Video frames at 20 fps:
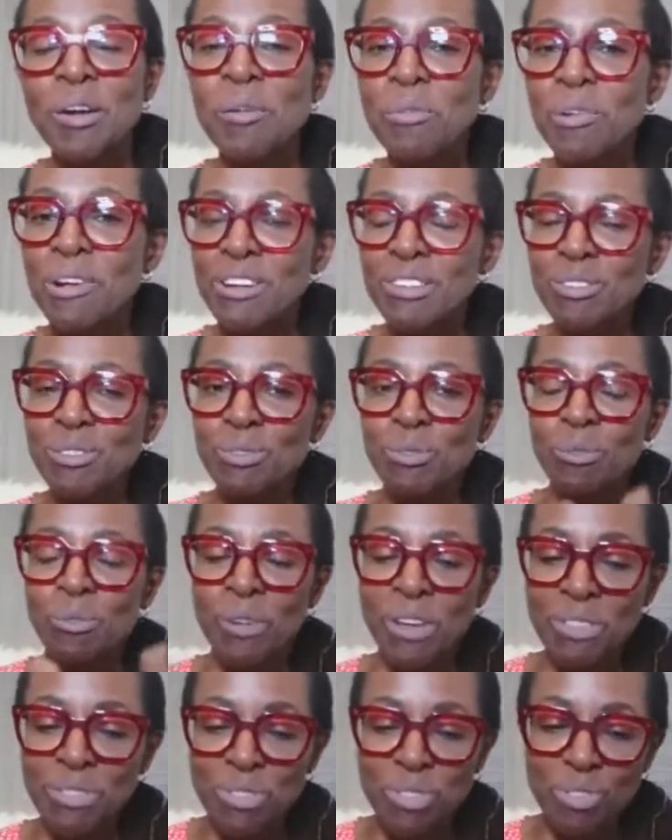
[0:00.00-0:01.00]
Whereas
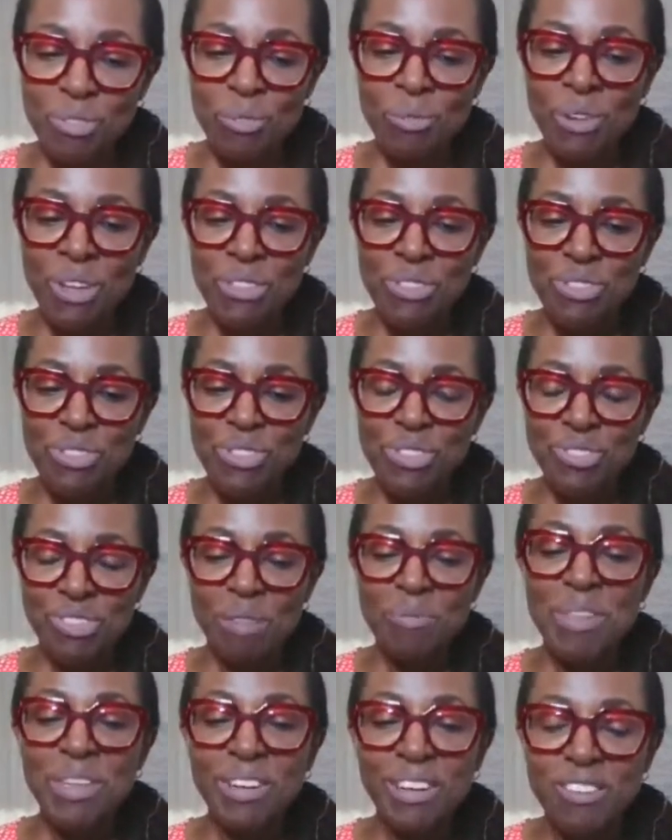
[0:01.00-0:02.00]
with
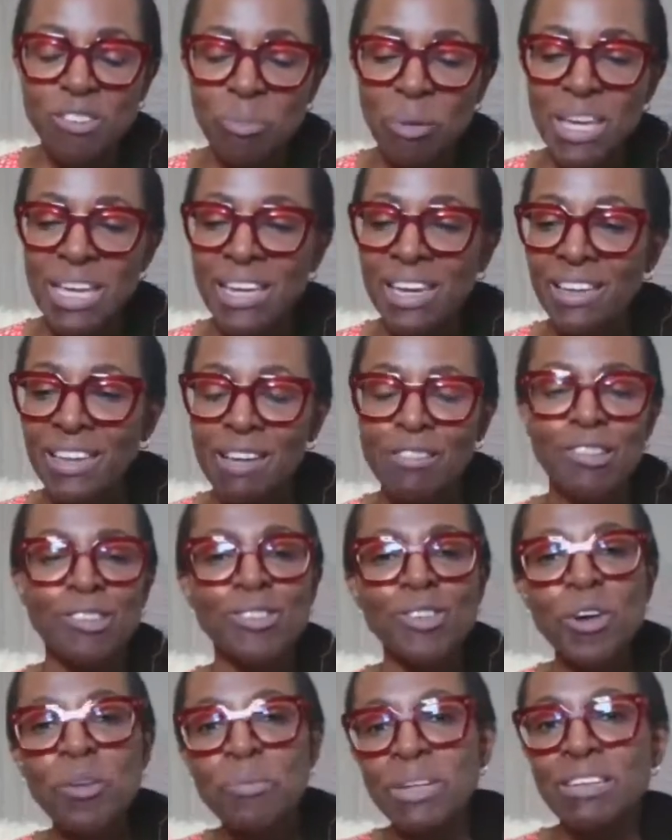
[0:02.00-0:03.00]
something like speaking, there are
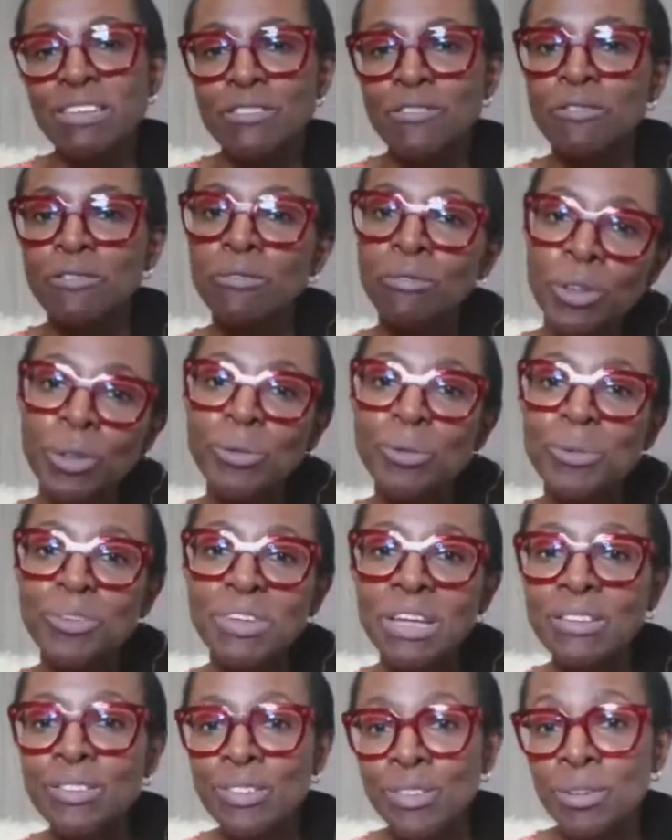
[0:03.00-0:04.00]
so many different routes
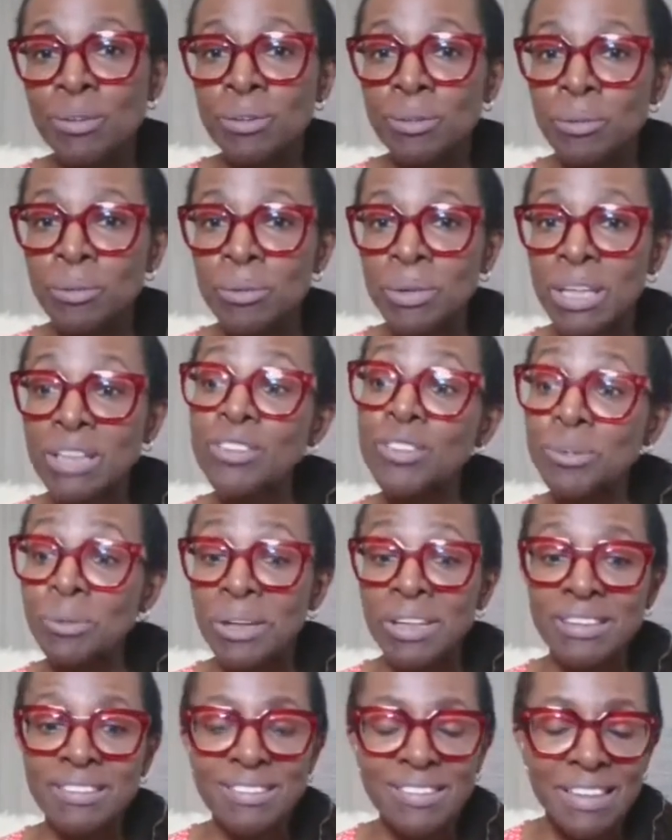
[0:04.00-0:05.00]
into
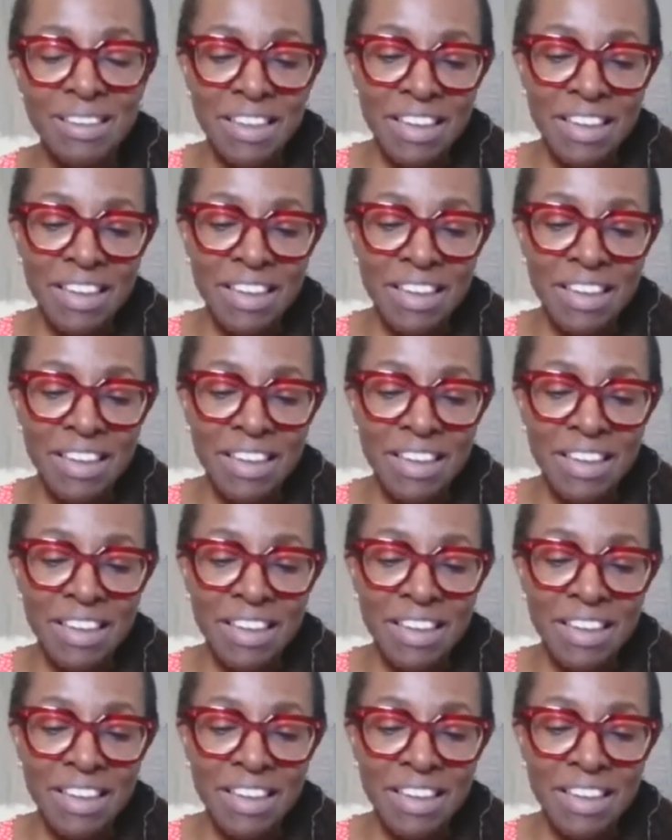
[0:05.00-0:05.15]
it.